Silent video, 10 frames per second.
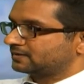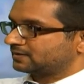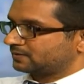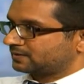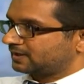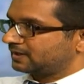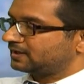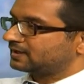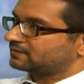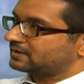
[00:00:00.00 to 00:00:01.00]
the
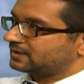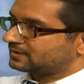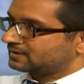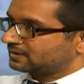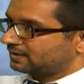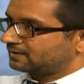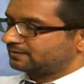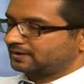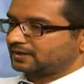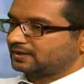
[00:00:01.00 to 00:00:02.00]
society, as well as the
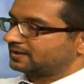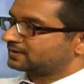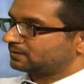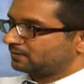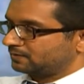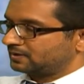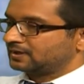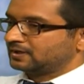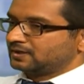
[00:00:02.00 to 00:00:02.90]
country as a whole.